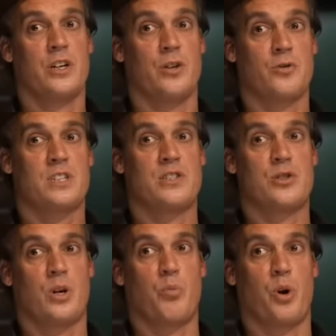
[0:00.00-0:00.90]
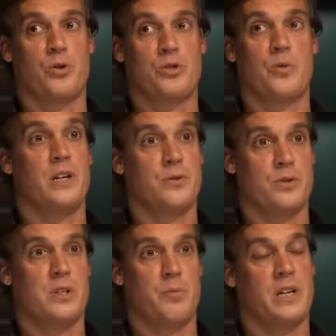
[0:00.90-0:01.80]
You know, those guys took a personal
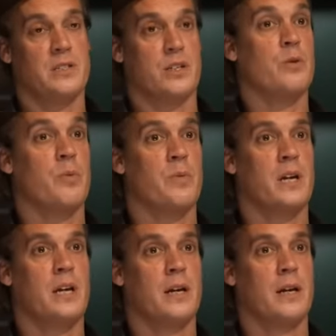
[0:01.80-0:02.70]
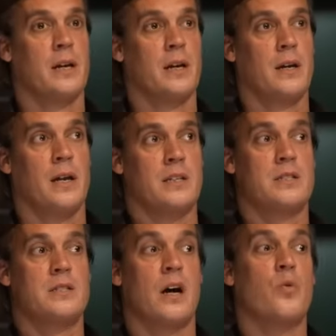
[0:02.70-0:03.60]
interest in me as a human being, and it
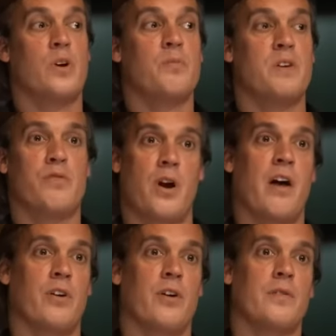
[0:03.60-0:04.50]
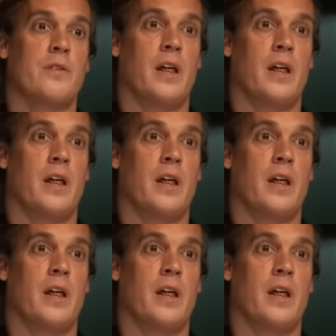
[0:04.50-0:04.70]
stuck with me forever.